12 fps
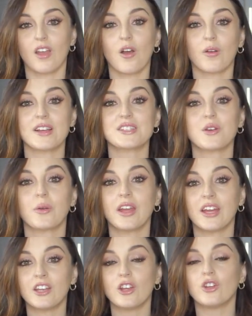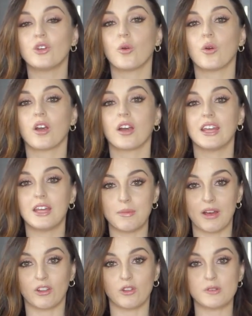Okay, so in your
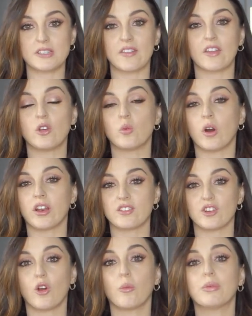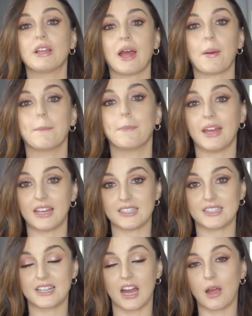email, you said that you wanted to go
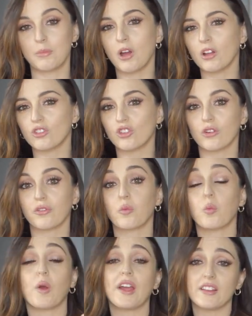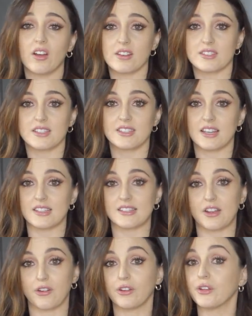plant-based. I'm not sure if weight loss is
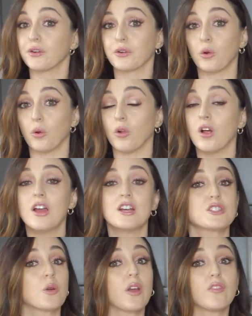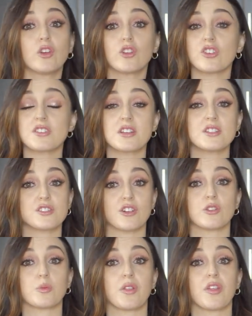necessarily your goal. So if you're just
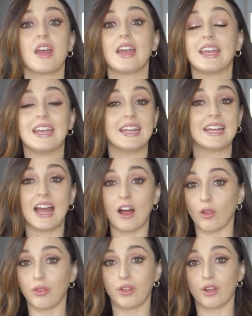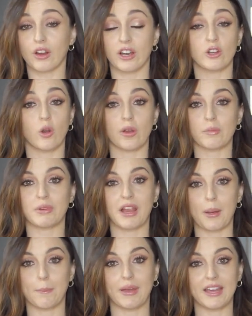concerned with eating healthier and going
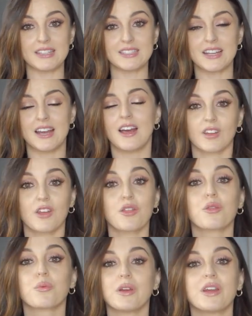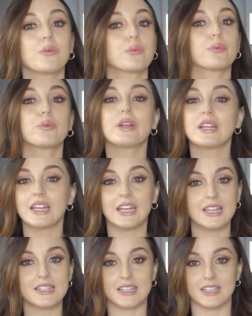plant-based, 3 really
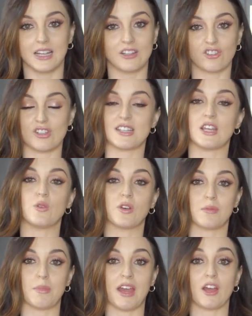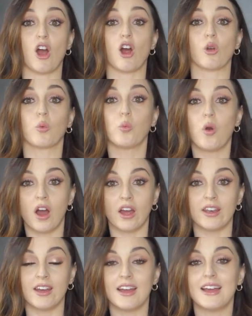easy lunches that you can make are
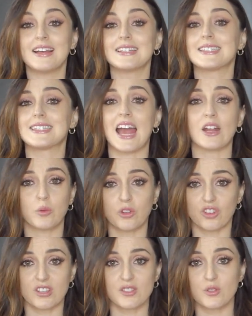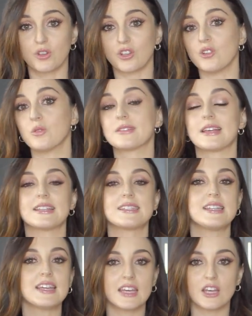1, sandwiches. You can use
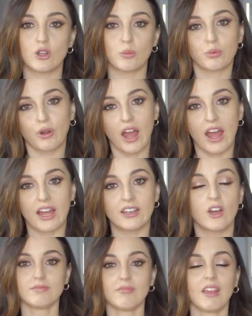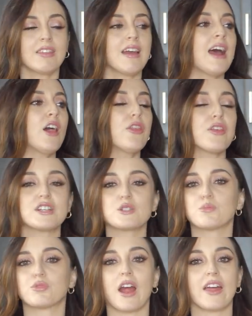Ezekiel bread, the
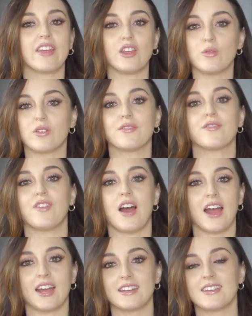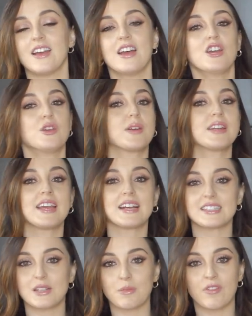healthiest bread that you can find. You can
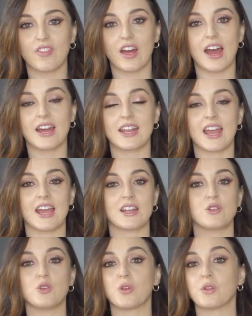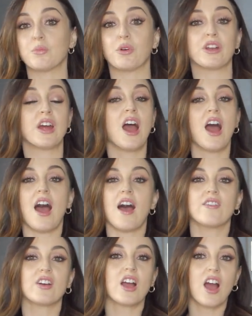get some of that and you can put
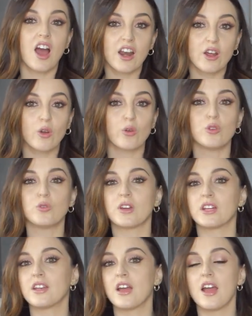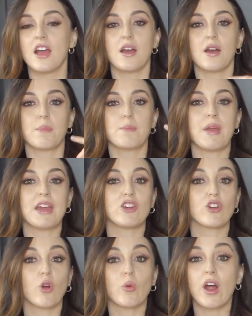avocado, you can
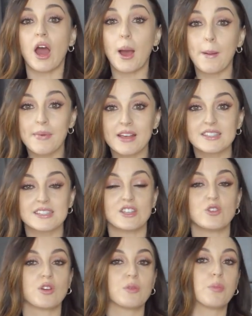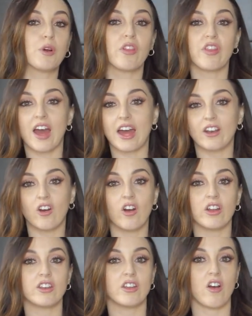make your own hummus and you can put that
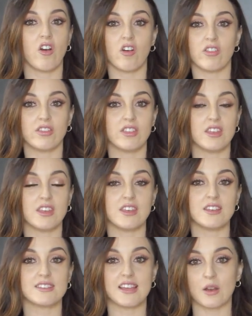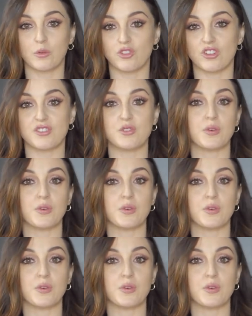on the sandwiches.